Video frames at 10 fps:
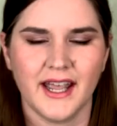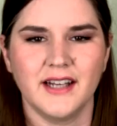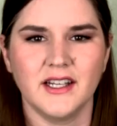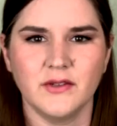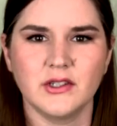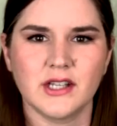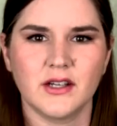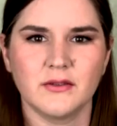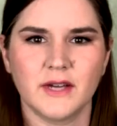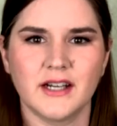and give
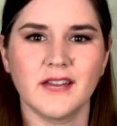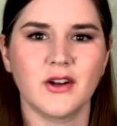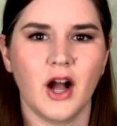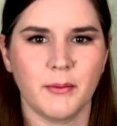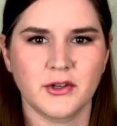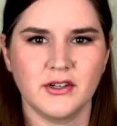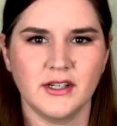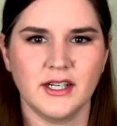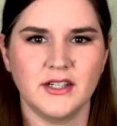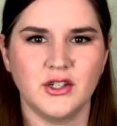yourself another
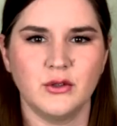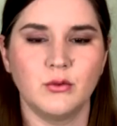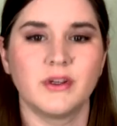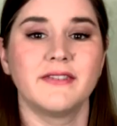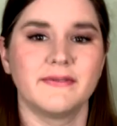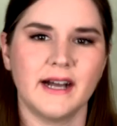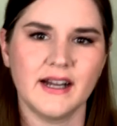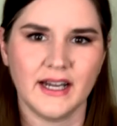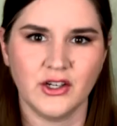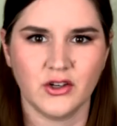opportunity to
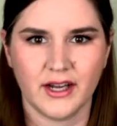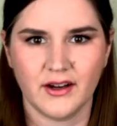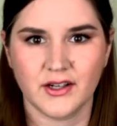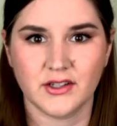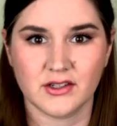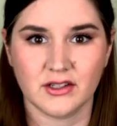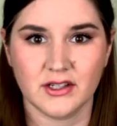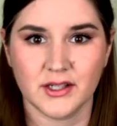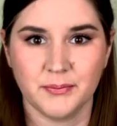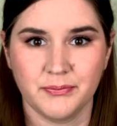refine your character's
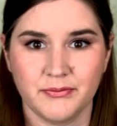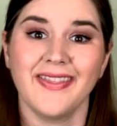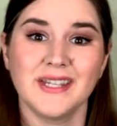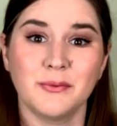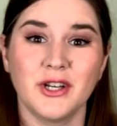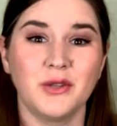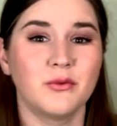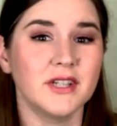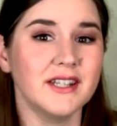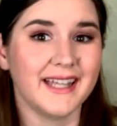look. At this point, you
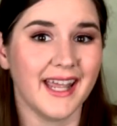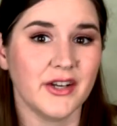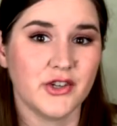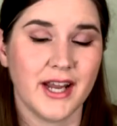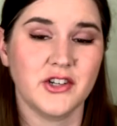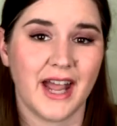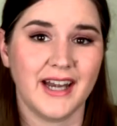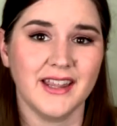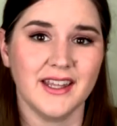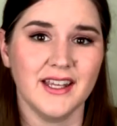really can change
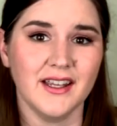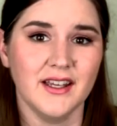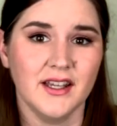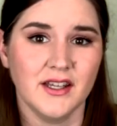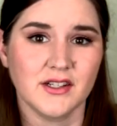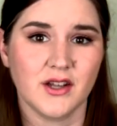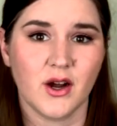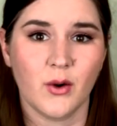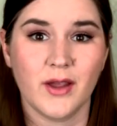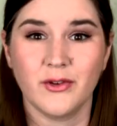anything.
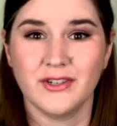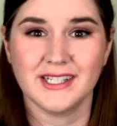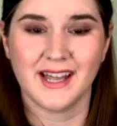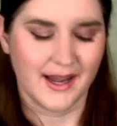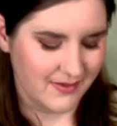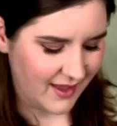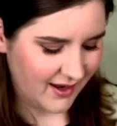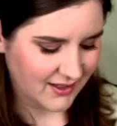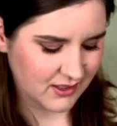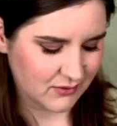So if you decide
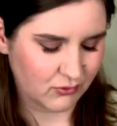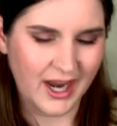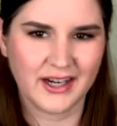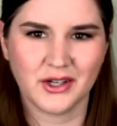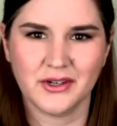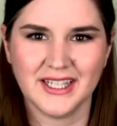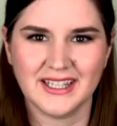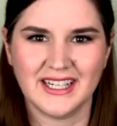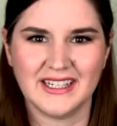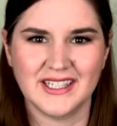that this red and green
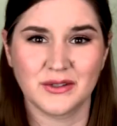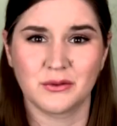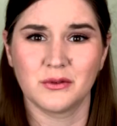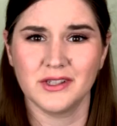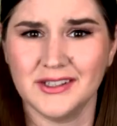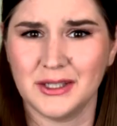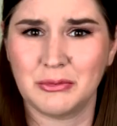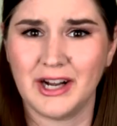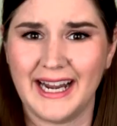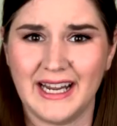thing is really
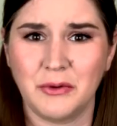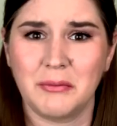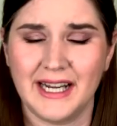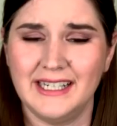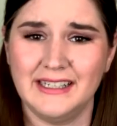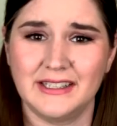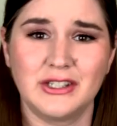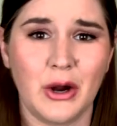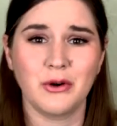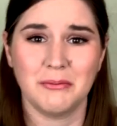bright and we might need to
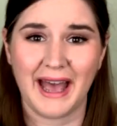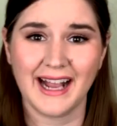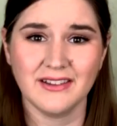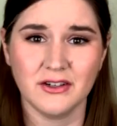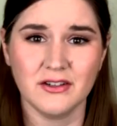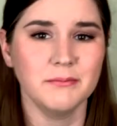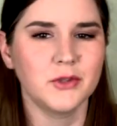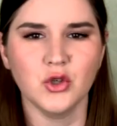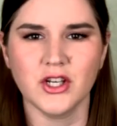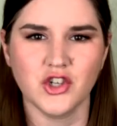tone it back a little,
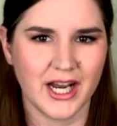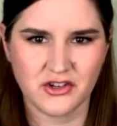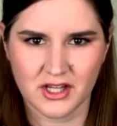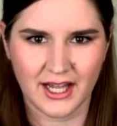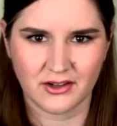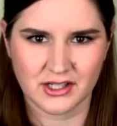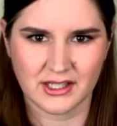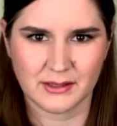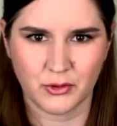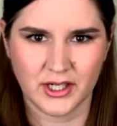you can change the colors at
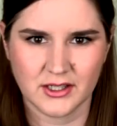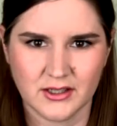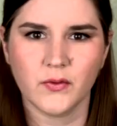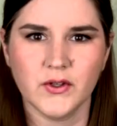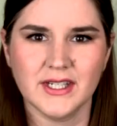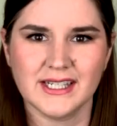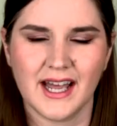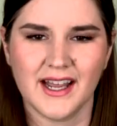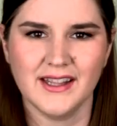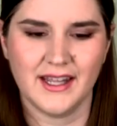this point. Or if you
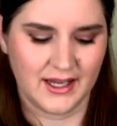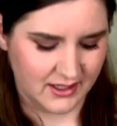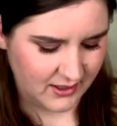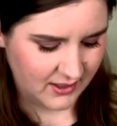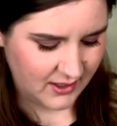decide that